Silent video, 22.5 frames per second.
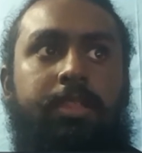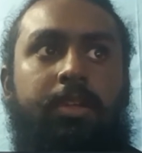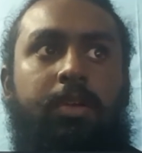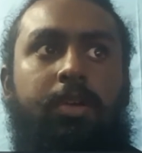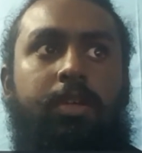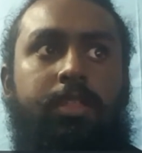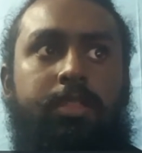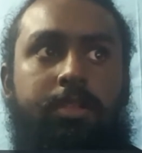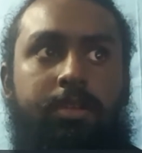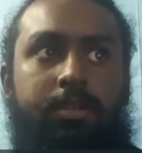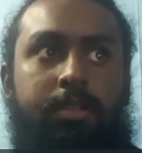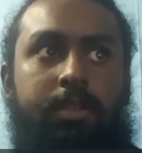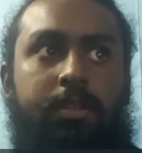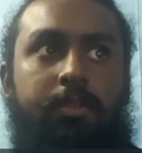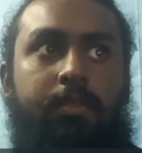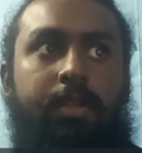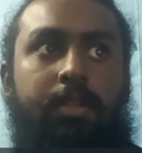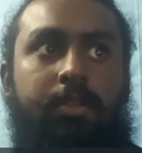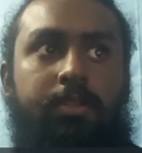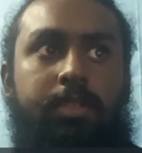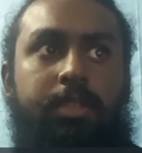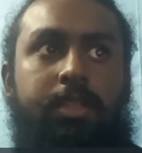the horizontal
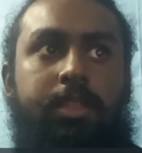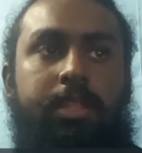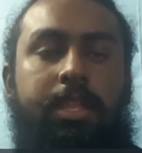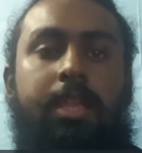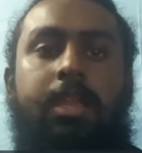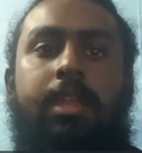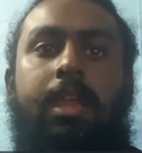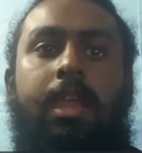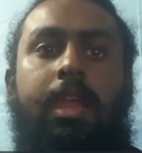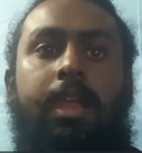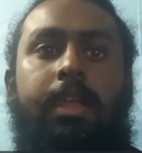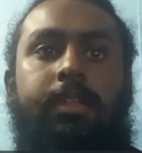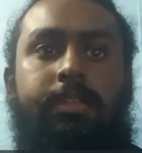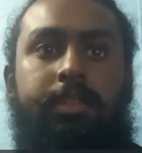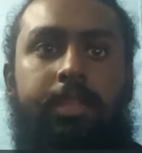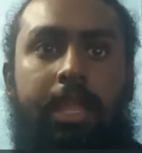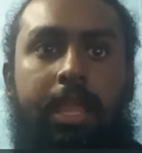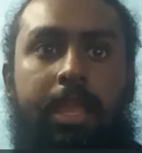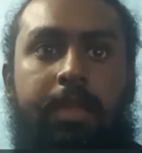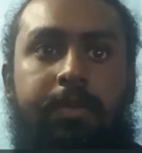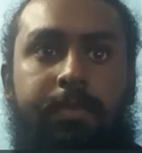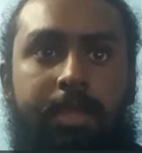velocity and
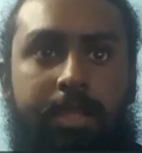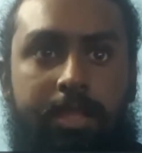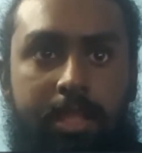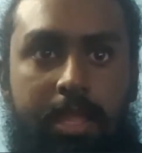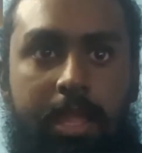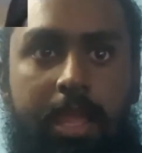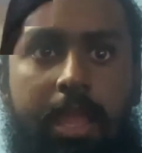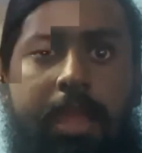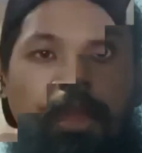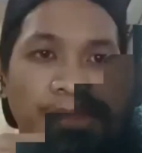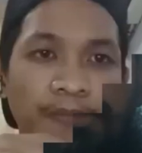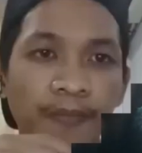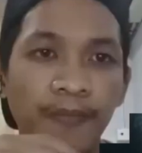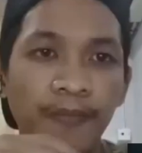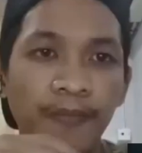time in the air.